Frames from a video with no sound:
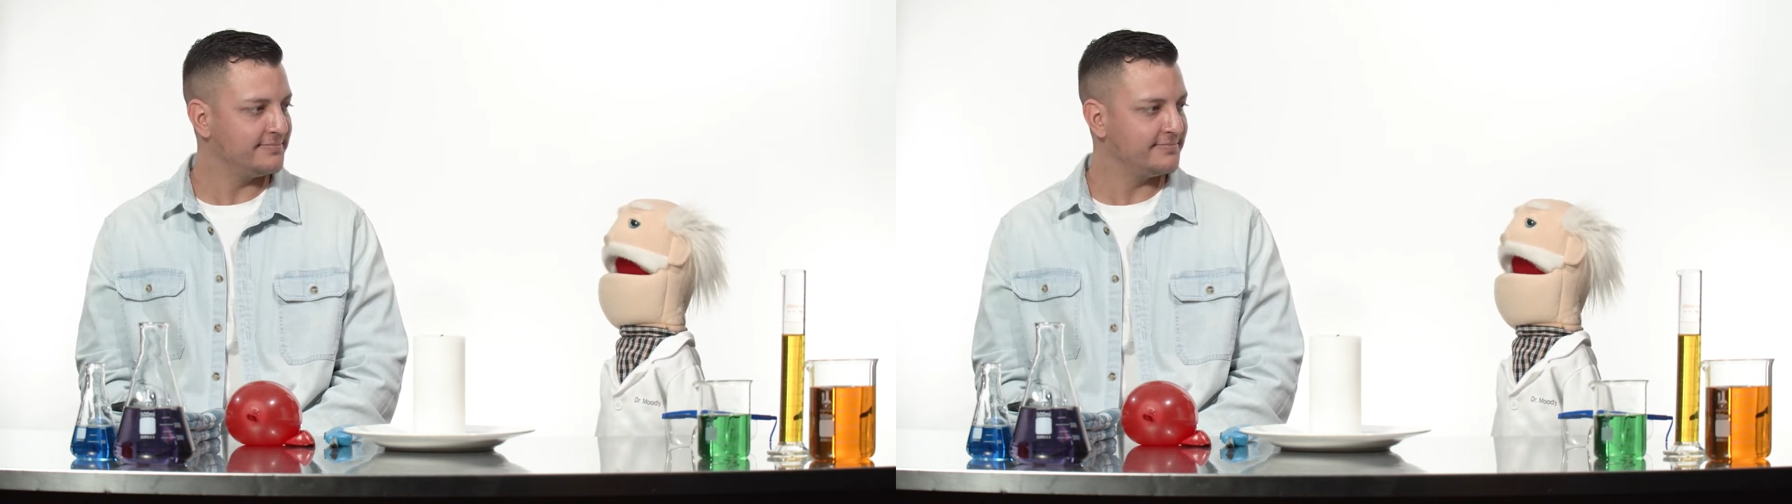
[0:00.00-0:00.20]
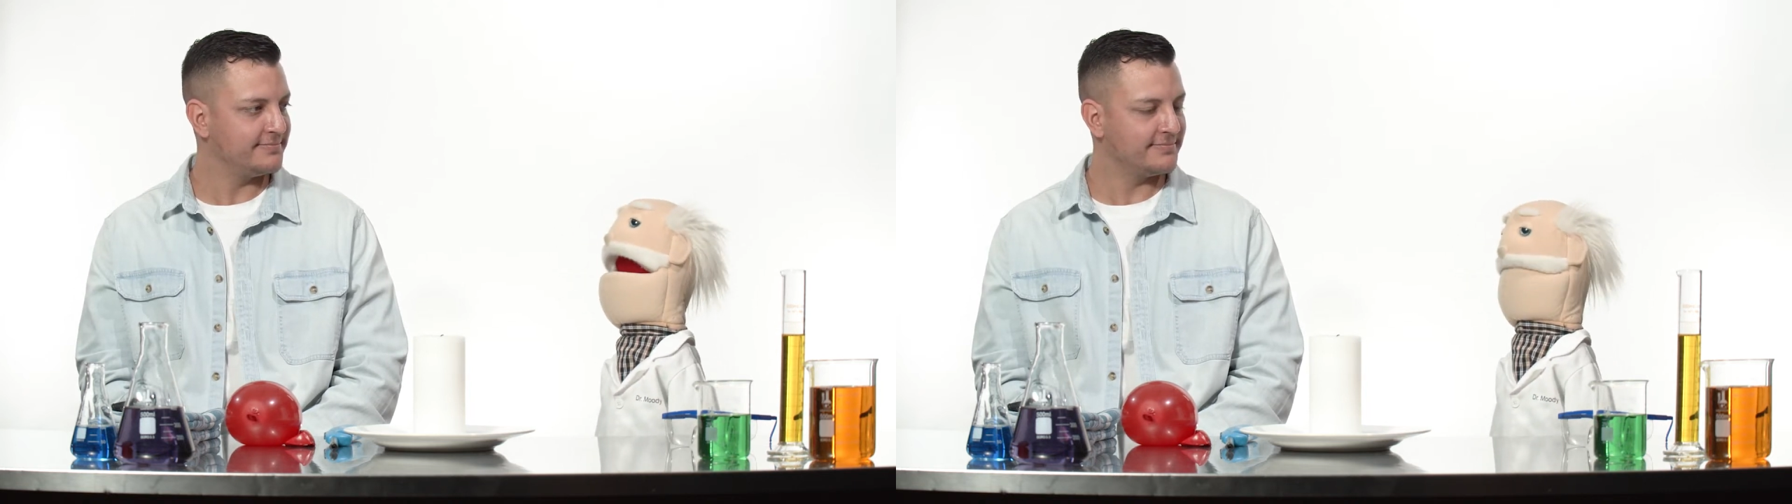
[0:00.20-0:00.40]

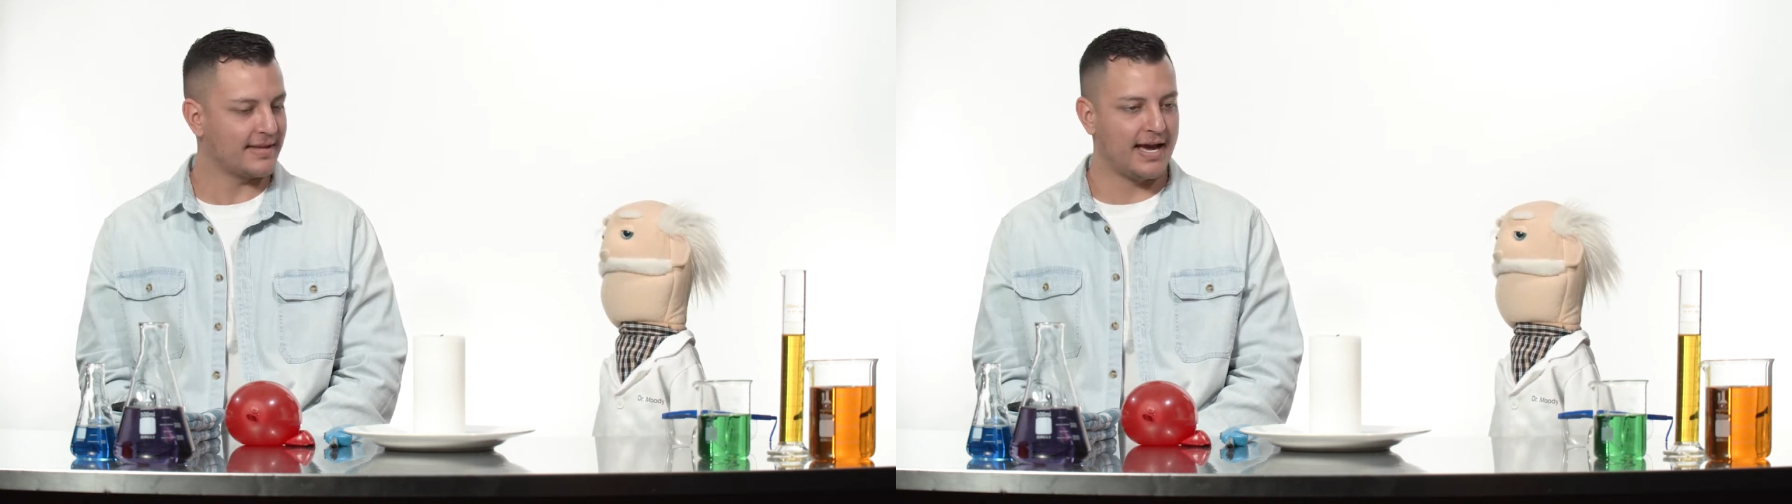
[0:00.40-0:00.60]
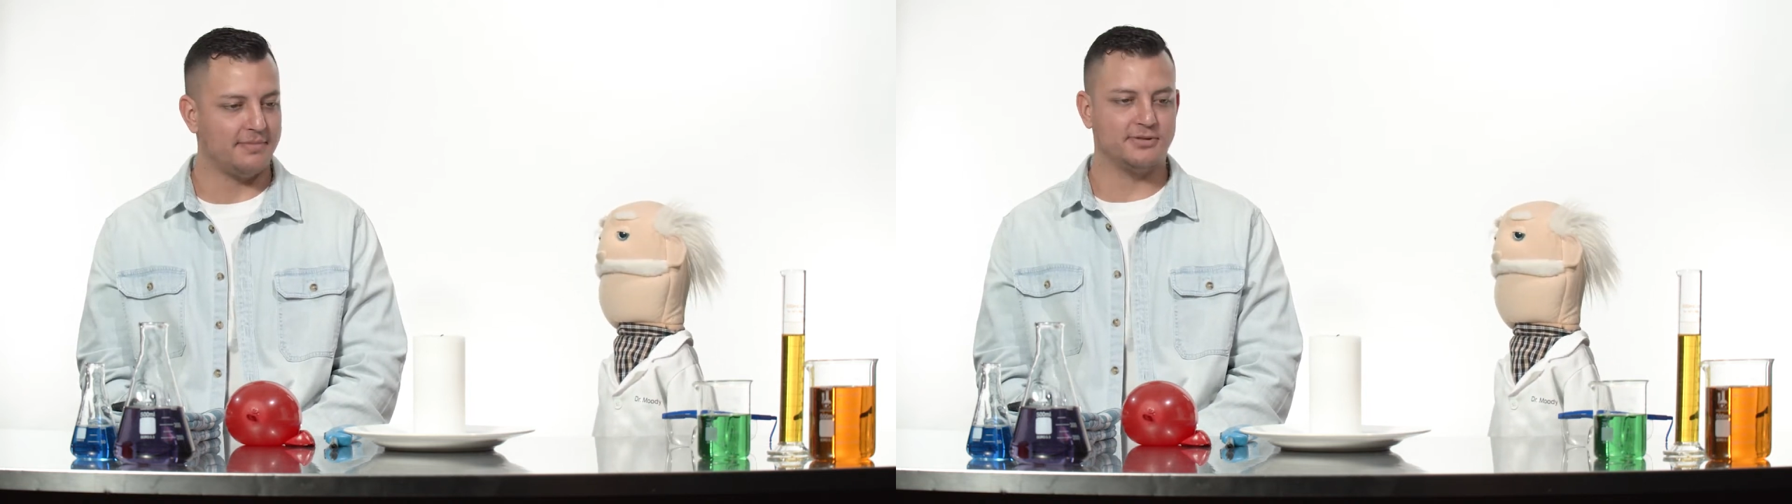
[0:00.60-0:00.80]
today.
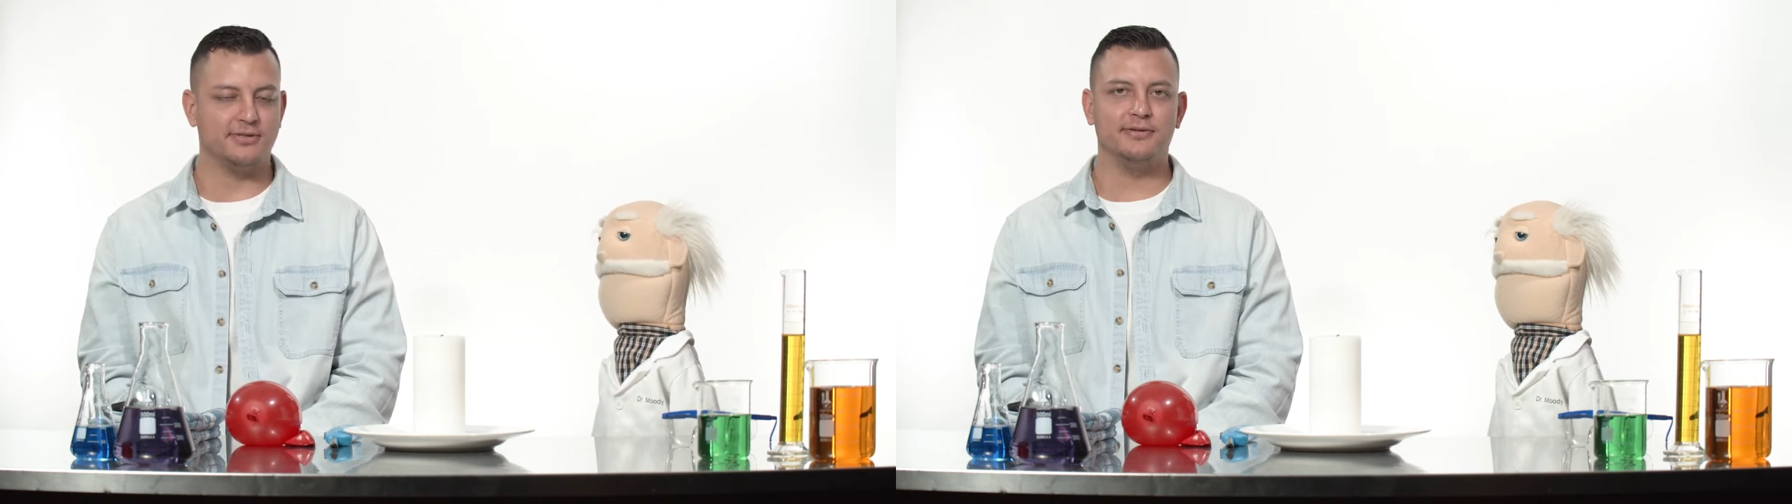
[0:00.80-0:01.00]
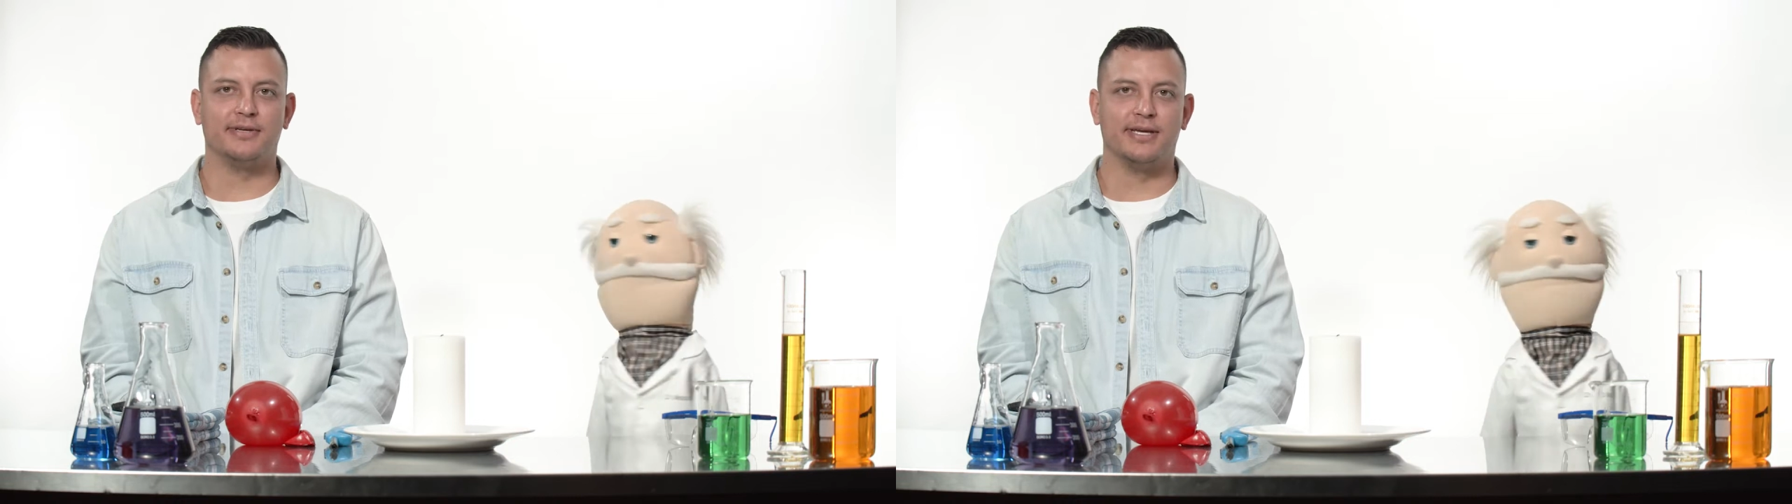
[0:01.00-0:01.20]

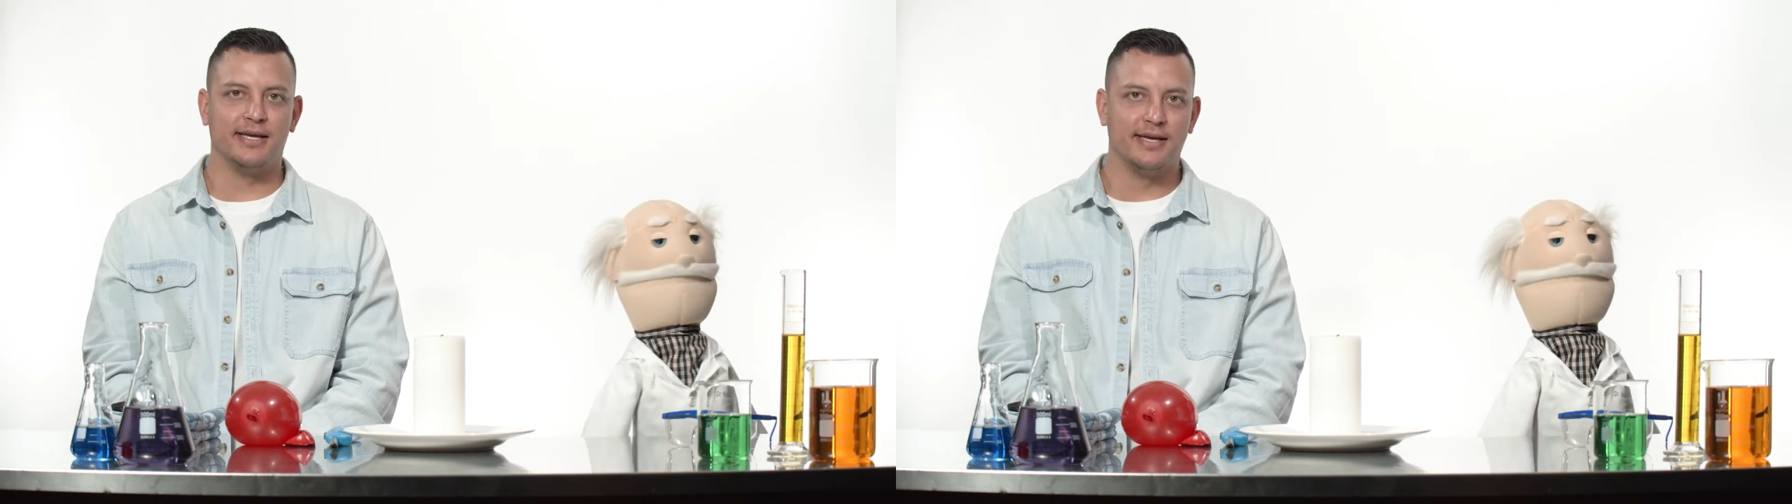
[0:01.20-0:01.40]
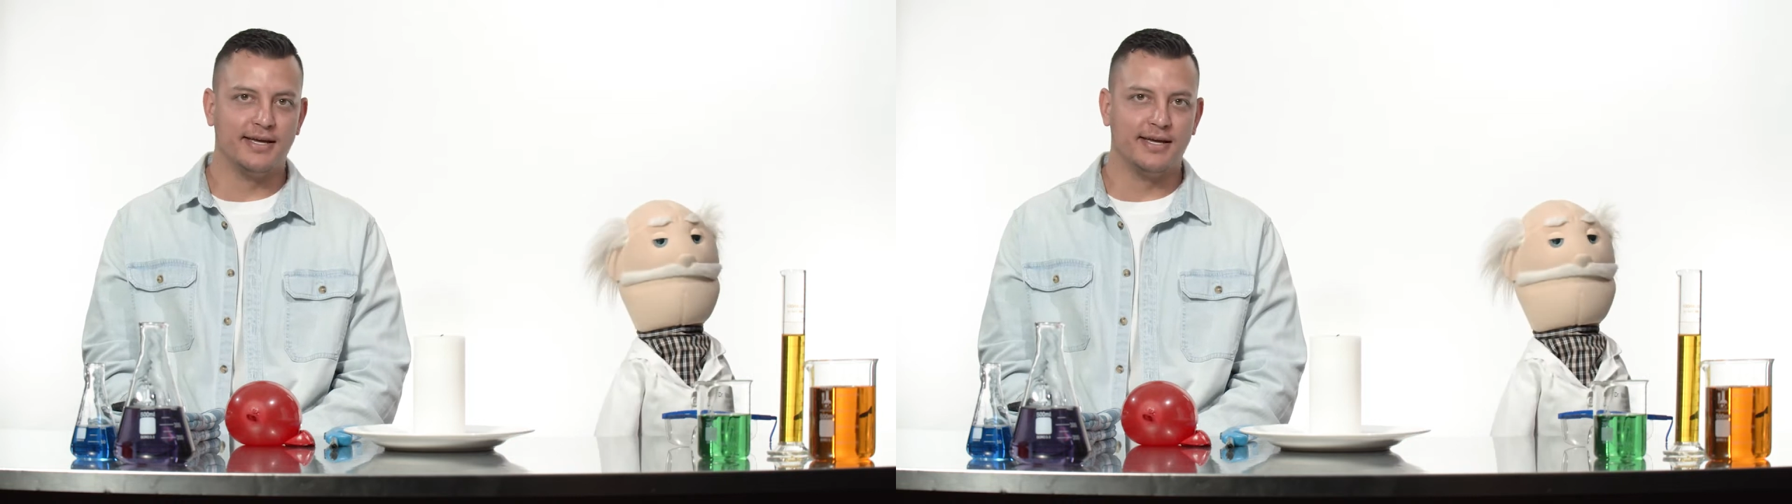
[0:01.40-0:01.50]
Absolutely.